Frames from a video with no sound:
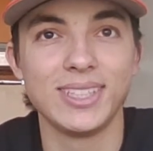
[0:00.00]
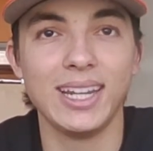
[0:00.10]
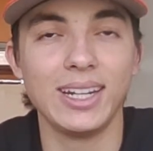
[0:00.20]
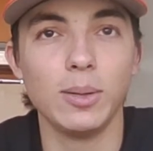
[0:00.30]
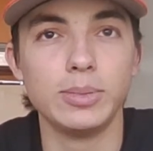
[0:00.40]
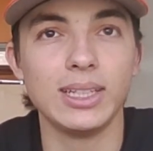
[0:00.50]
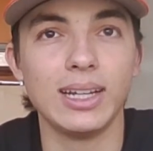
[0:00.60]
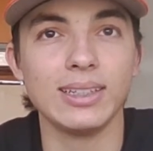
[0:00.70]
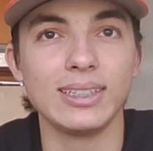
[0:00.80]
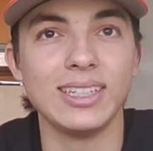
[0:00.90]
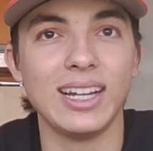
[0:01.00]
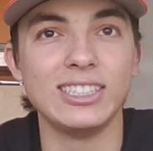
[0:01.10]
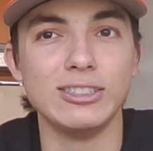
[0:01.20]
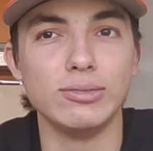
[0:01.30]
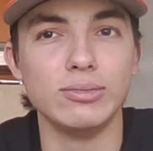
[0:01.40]
getting up to that like
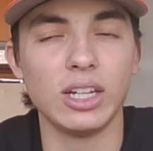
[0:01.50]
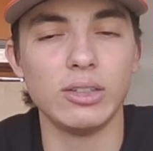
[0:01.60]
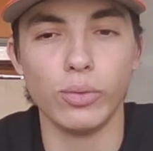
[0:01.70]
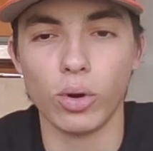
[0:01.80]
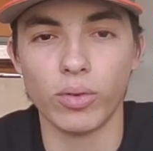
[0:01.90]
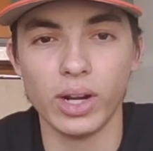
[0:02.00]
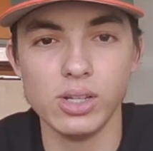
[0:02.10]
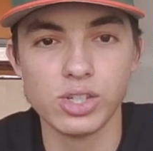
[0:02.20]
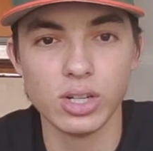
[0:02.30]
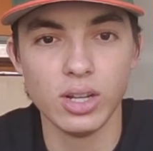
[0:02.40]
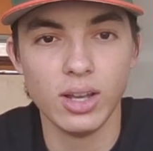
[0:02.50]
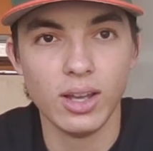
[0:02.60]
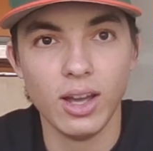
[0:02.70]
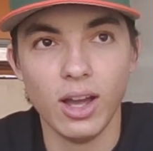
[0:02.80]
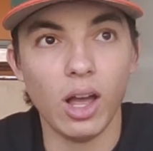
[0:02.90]
90, 94 range.
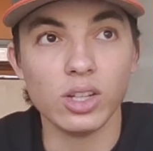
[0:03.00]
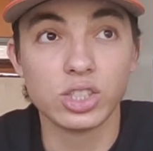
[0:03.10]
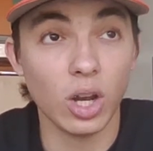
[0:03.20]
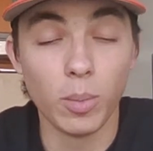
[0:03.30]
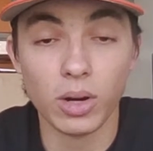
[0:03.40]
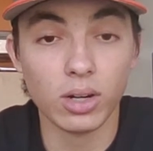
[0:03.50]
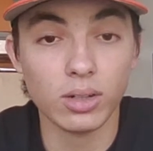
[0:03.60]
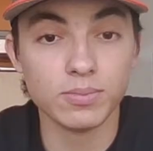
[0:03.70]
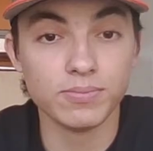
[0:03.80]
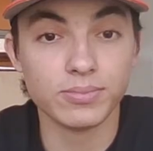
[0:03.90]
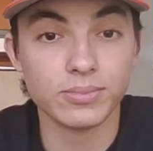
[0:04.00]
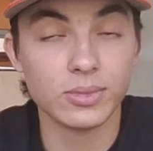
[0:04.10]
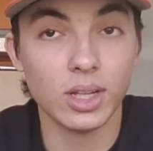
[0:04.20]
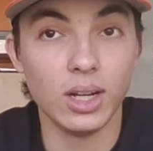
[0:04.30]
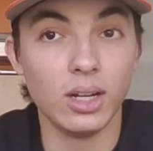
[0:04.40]
A summer
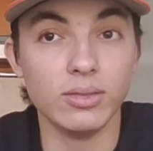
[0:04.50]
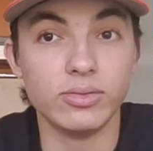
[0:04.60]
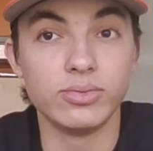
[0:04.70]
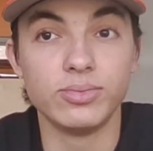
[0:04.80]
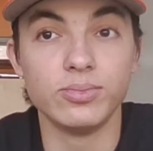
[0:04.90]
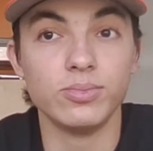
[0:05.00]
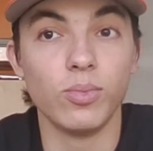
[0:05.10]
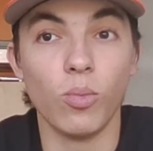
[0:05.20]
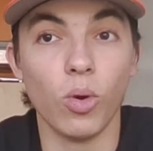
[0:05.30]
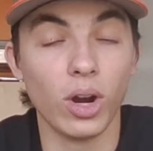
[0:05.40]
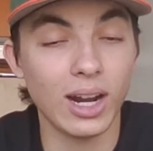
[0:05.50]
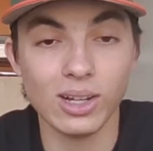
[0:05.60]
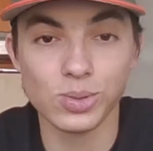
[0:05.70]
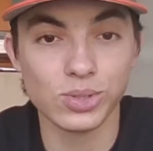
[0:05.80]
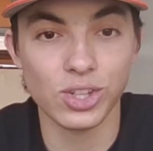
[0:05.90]
of
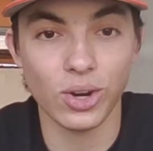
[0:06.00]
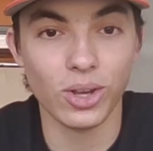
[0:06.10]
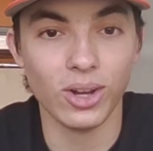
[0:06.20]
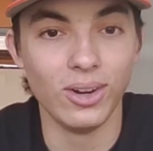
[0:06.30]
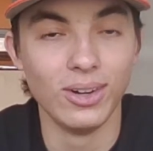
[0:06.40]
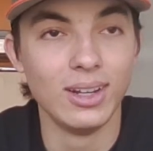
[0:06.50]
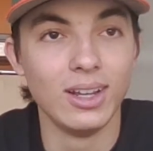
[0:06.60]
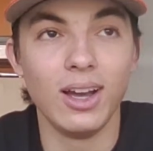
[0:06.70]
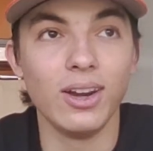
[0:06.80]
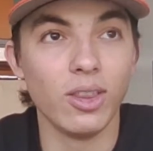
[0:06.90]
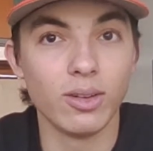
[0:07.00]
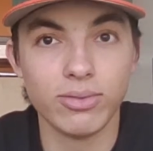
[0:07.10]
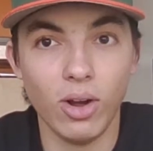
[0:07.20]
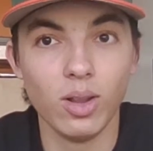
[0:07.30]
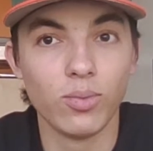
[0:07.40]
workouts with Soto, another
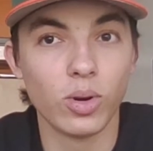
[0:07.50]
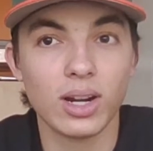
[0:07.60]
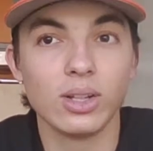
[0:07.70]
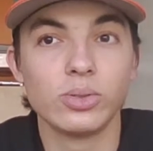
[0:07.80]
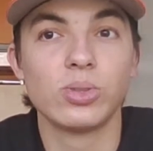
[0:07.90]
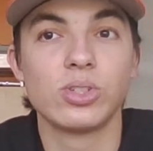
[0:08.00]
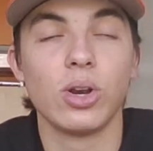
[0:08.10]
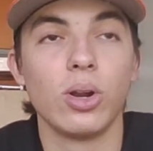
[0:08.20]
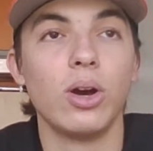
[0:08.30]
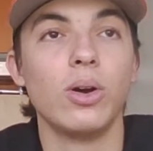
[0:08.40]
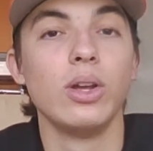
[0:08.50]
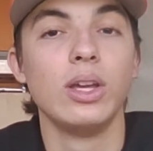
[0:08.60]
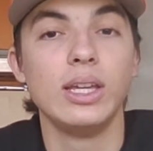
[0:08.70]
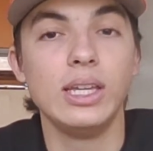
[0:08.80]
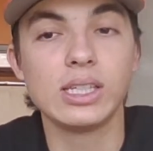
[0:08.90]
fall of workouts with Soto,
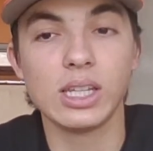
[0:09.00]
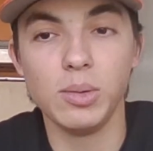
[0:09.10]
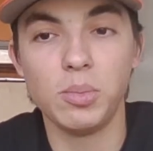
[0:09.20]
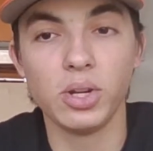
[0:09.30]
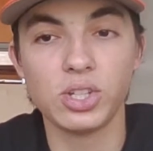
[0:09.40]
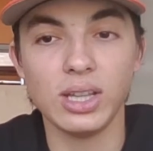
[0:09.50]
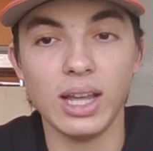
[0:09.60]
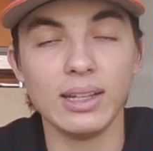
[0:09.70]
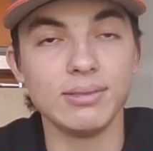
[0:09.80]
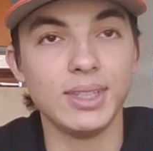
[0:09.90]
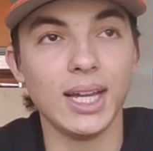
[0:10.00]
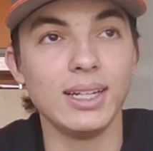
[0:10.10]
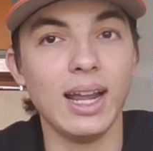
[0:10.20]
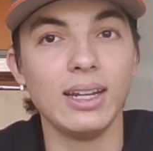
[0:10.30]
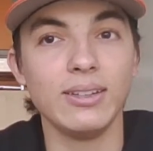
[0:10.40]
he's going to be pushing that
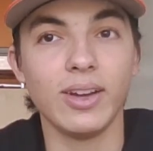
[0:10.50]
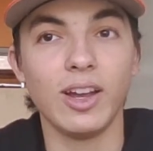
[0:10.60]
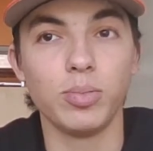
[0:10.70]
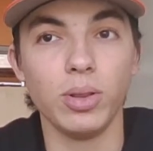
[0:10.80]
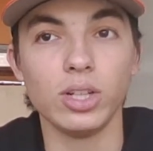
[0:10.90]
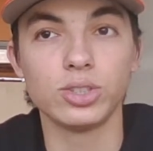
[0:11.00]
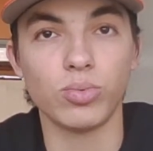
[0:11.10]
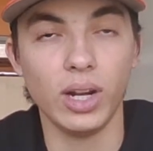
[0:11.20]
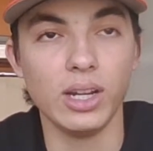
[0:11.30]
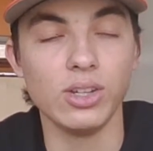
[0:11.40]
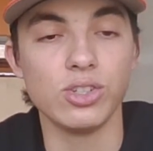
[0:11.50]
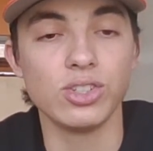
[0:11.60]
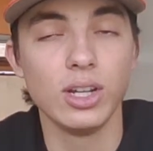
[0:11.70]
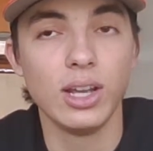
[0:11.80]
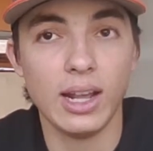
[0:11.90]
95 plus range.
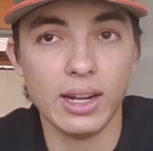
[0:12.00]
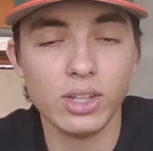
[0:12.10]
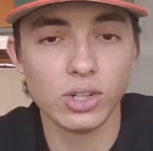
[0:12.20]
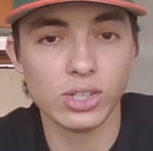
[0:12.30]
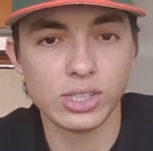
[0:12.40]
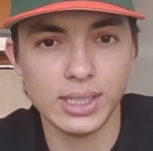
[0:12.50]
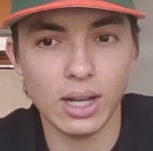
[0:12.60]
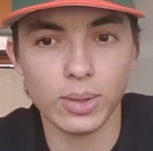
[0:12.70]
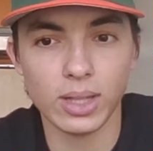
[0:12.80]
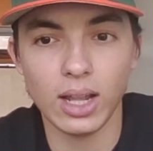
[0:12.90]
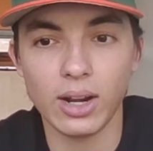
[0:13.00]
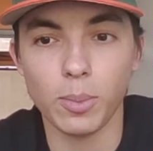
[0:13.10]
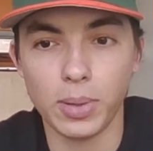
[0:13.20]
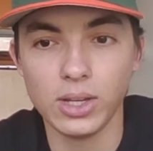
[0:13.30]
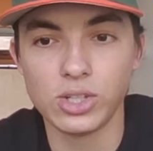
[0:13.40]
And I think you're going to see that with a lot of
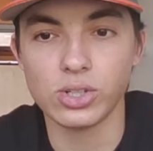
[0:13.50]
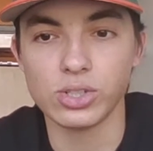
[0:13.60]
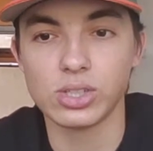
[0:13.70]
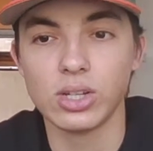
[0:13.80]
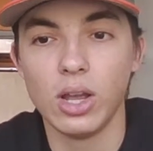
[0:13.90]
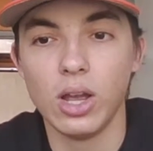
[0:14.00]
the pitchers